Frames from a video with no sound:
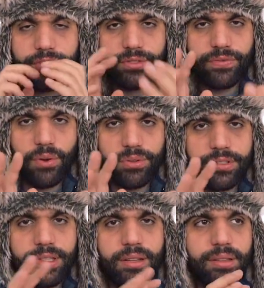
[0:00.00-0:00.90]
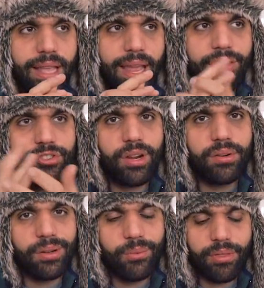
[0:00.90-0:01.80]
just focusing on that,
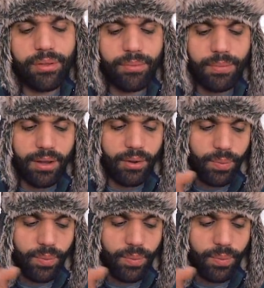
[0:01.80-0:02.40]
sharing with you my